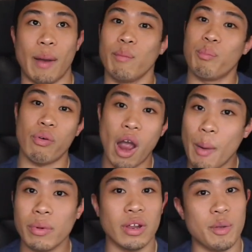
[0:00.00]
I'm
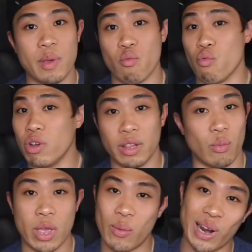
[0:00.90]
probably going to be really
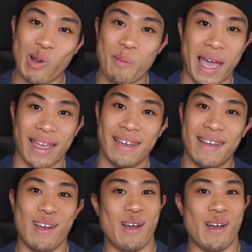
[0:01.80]
weak when I go back.